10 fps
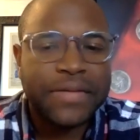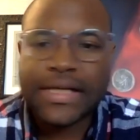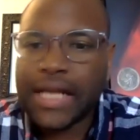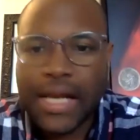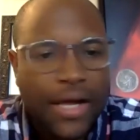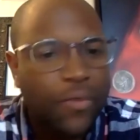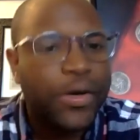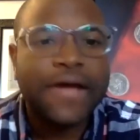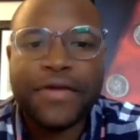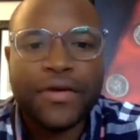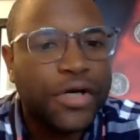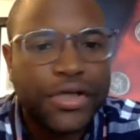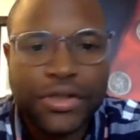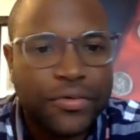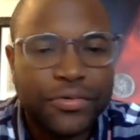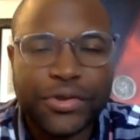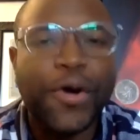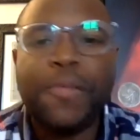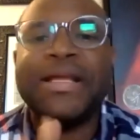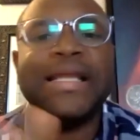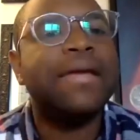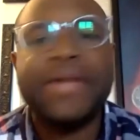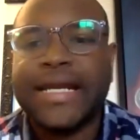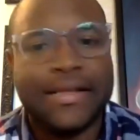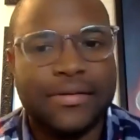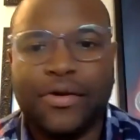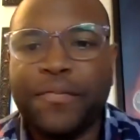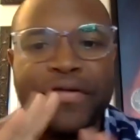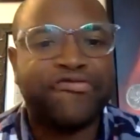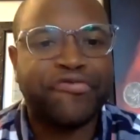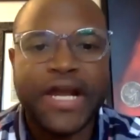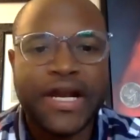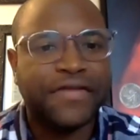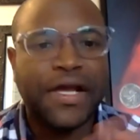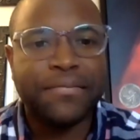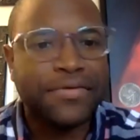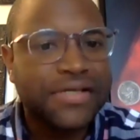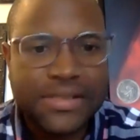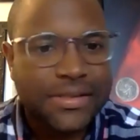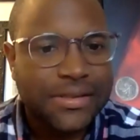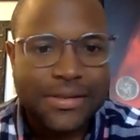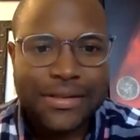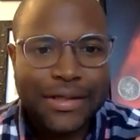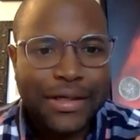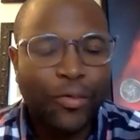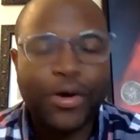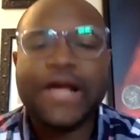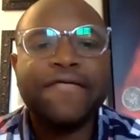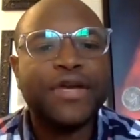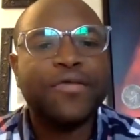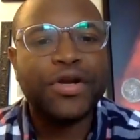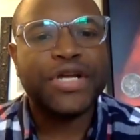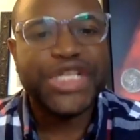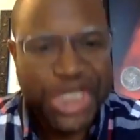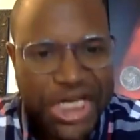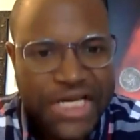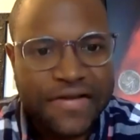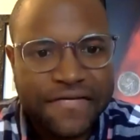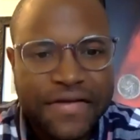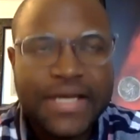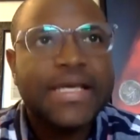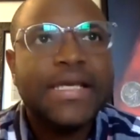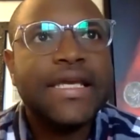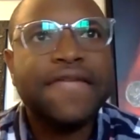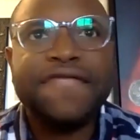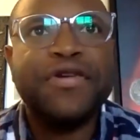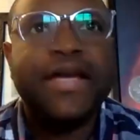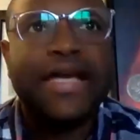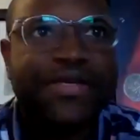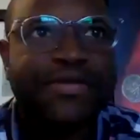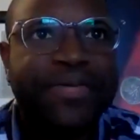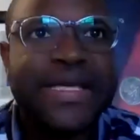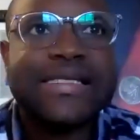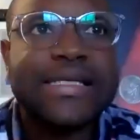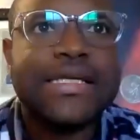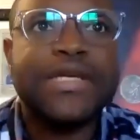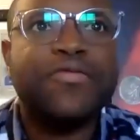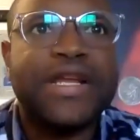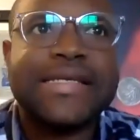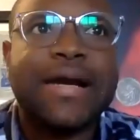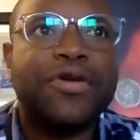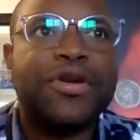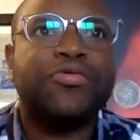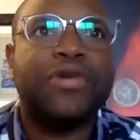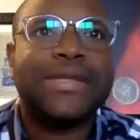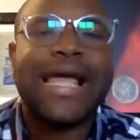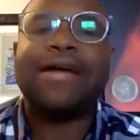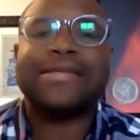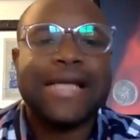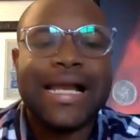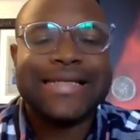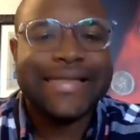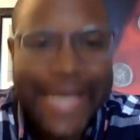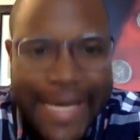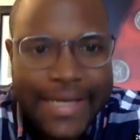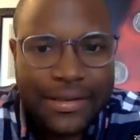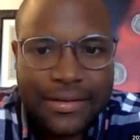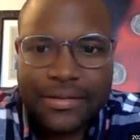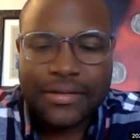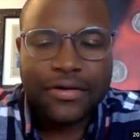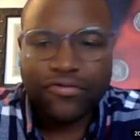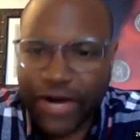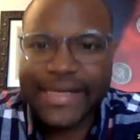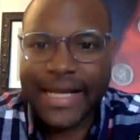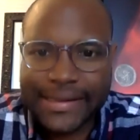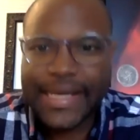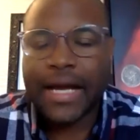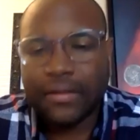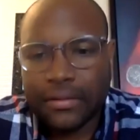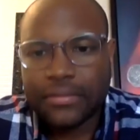$1 million, whatever you want to do, don't be limited. Don't be afraid of numbers. Whatever you want to achieve, if you're into business and you want to say, I want to do $1,000 a day, write that down.